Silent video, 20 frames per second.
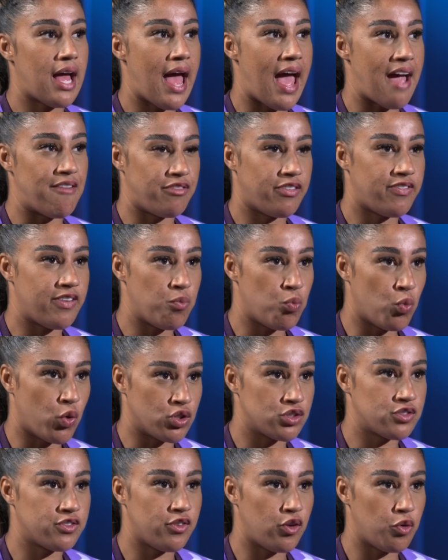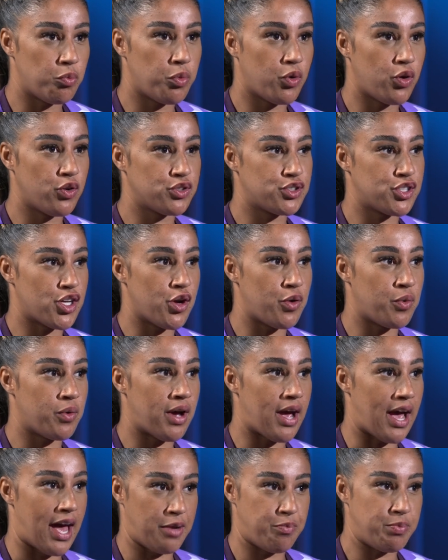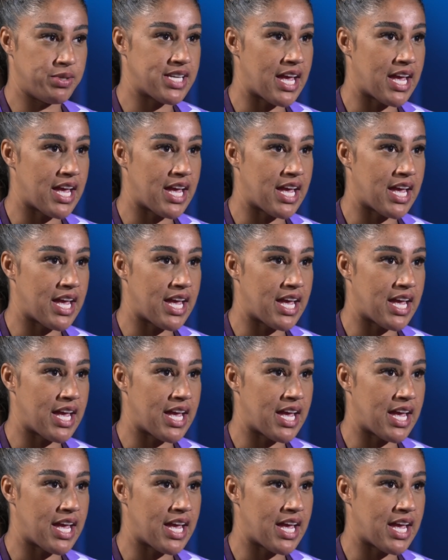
everything was football, so I'd be